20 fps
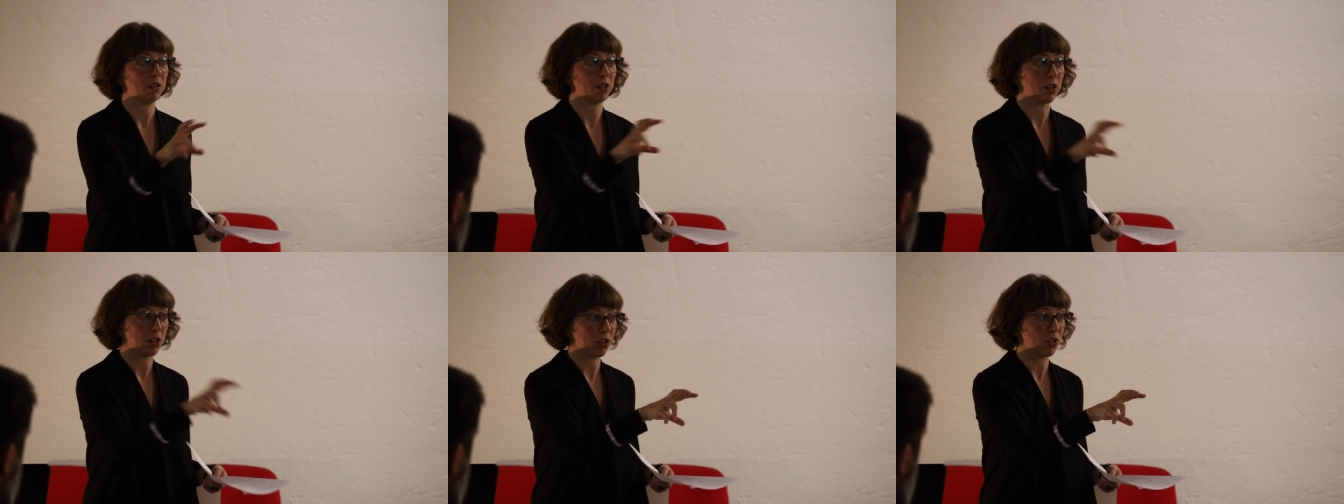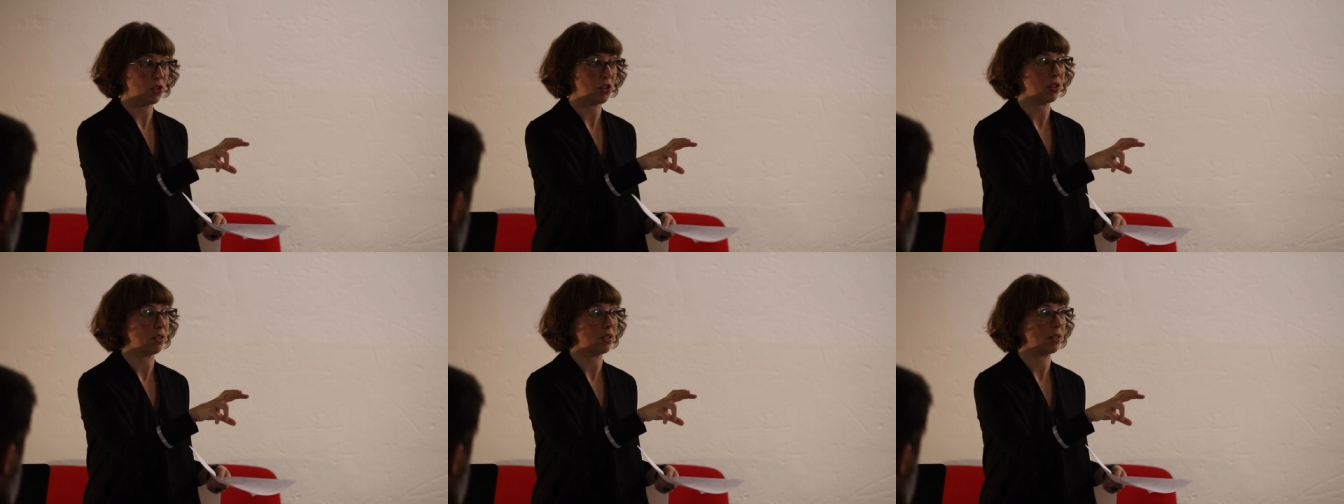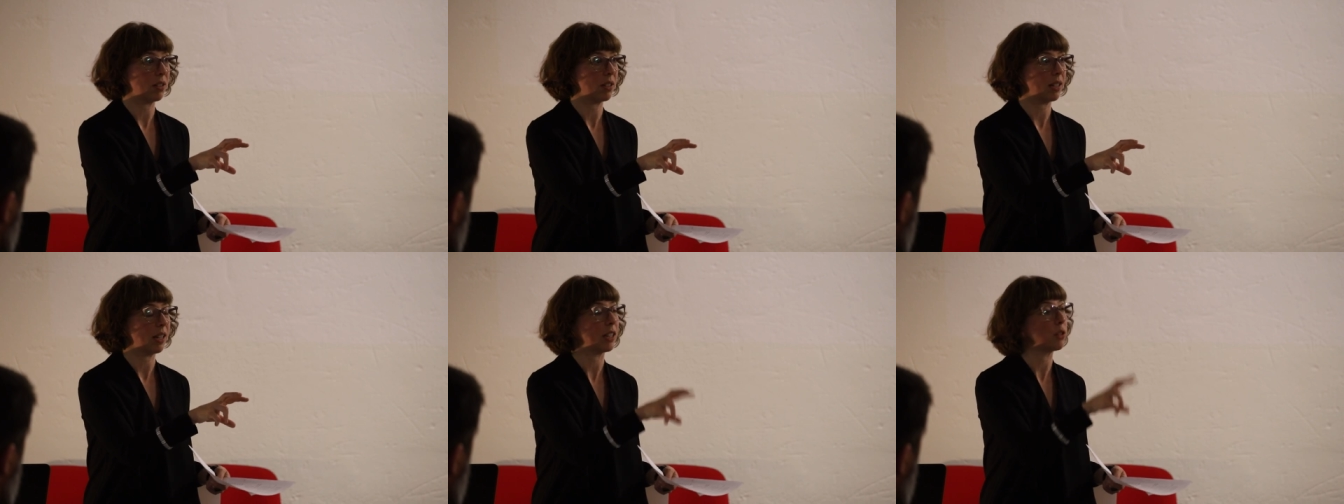
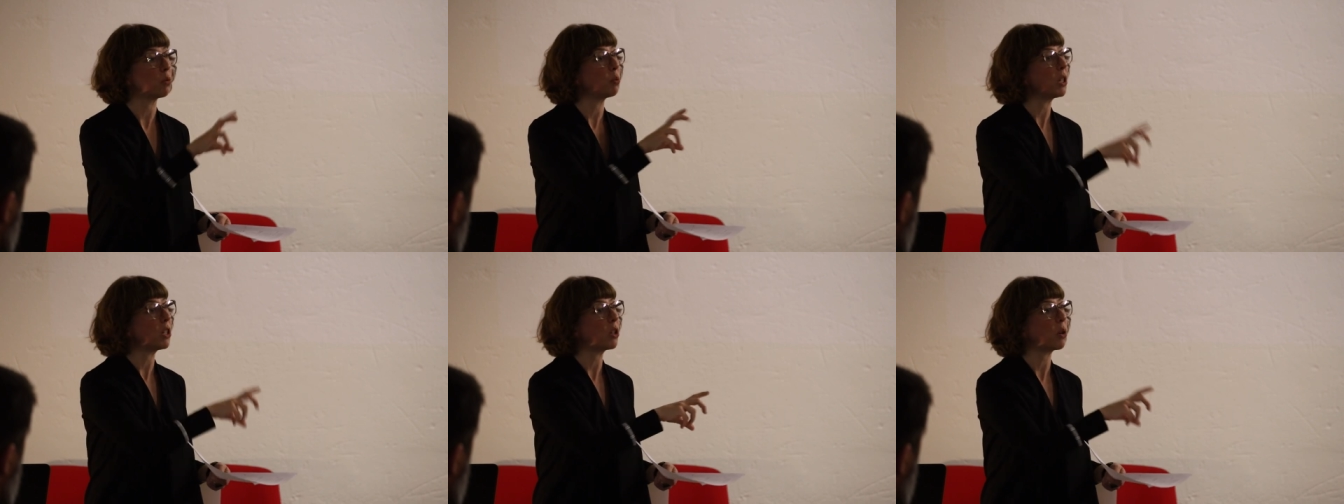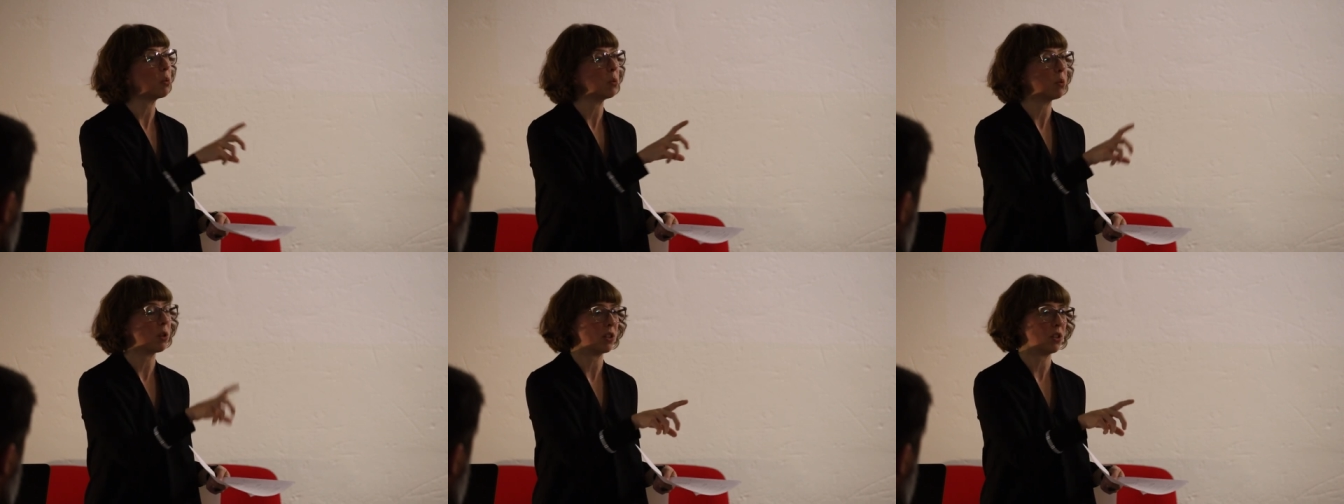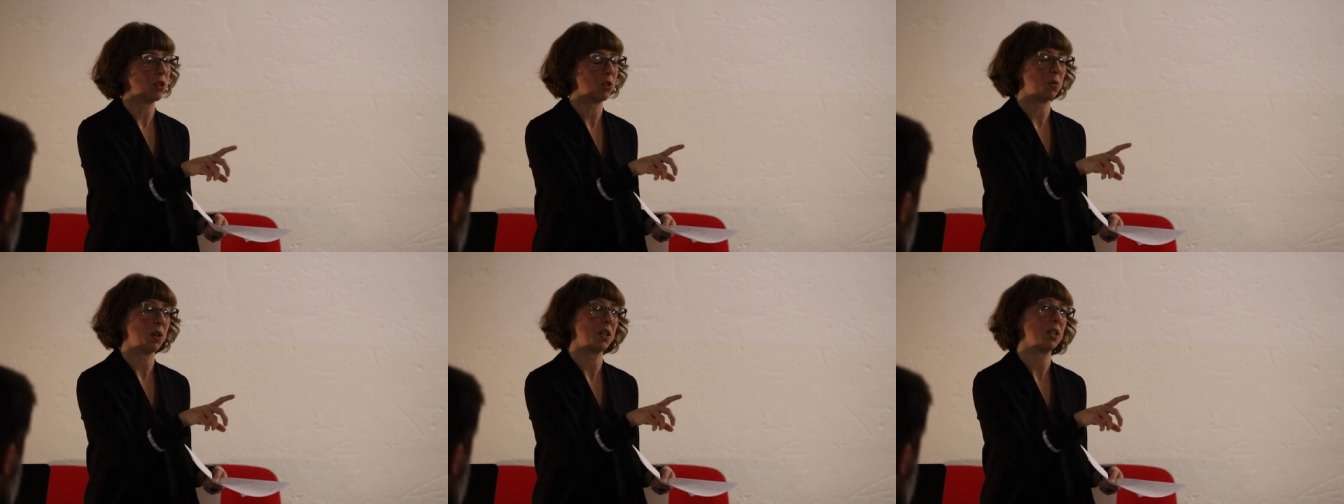urgent. And we don't
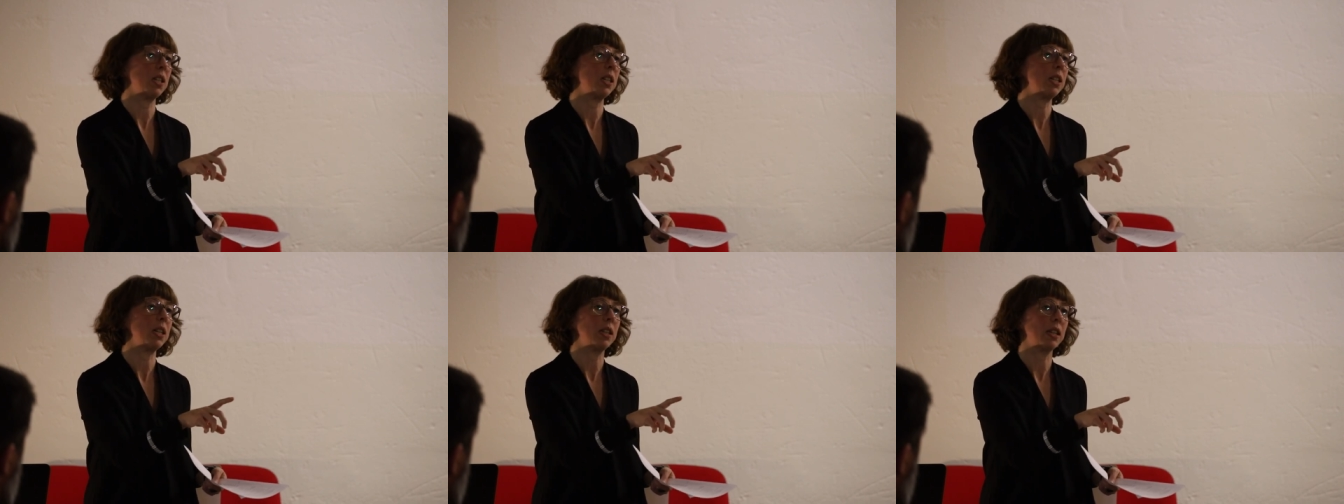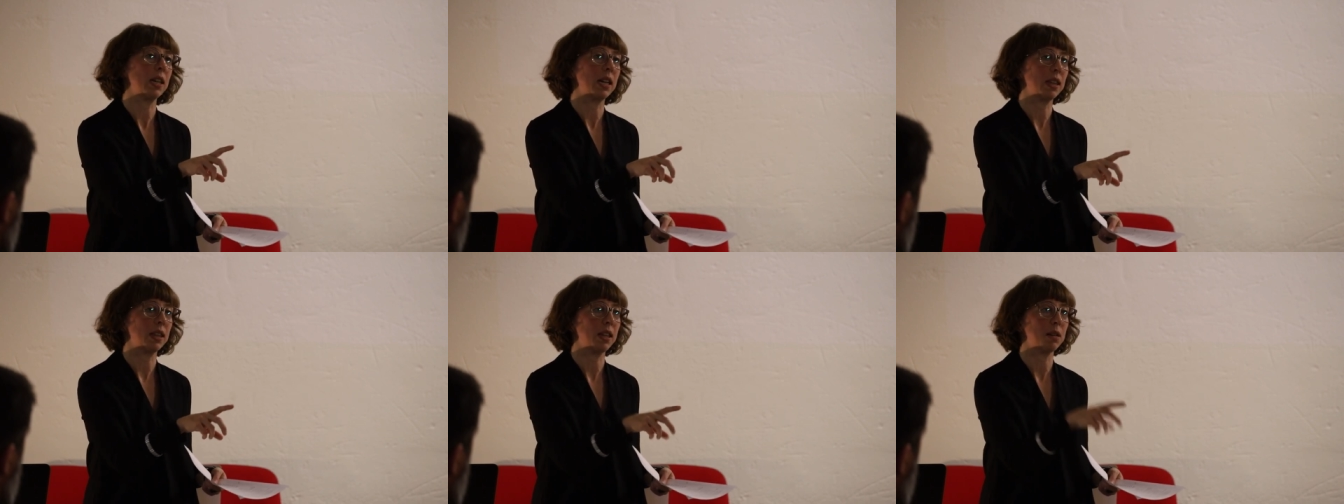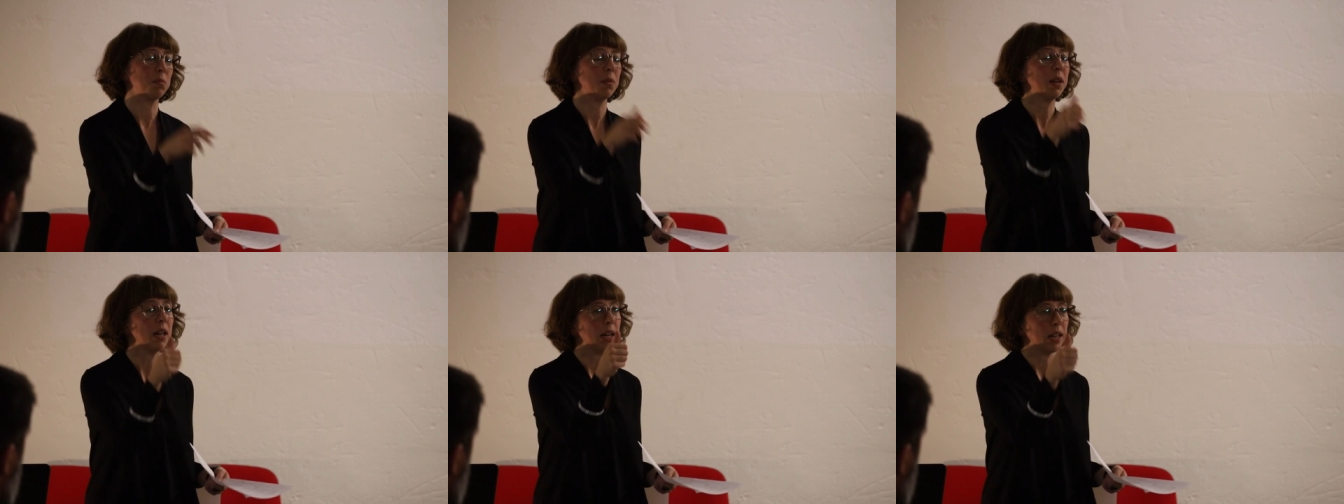want to articulate
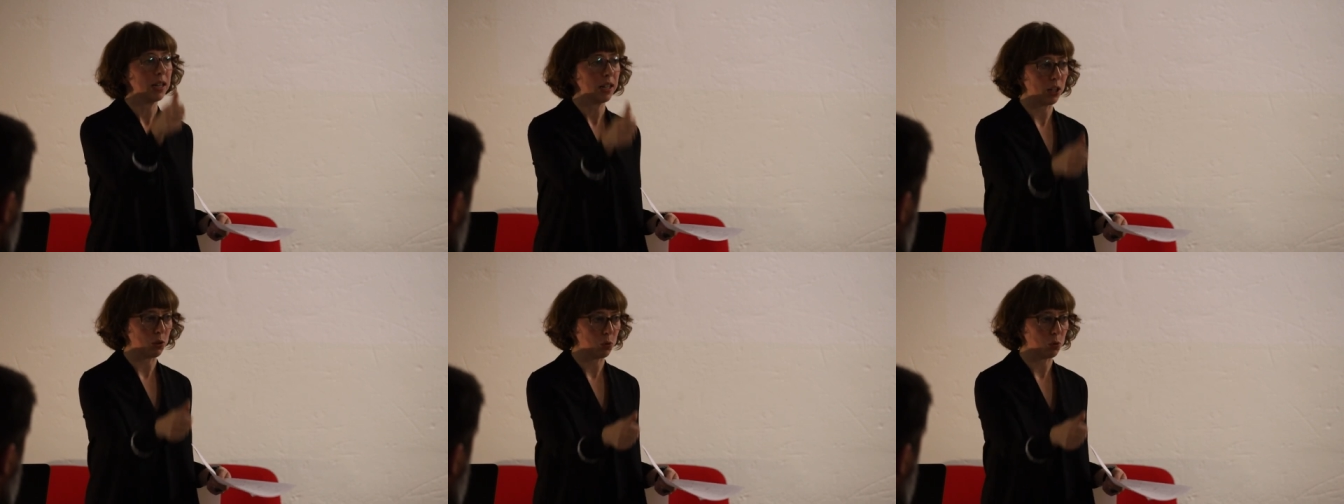them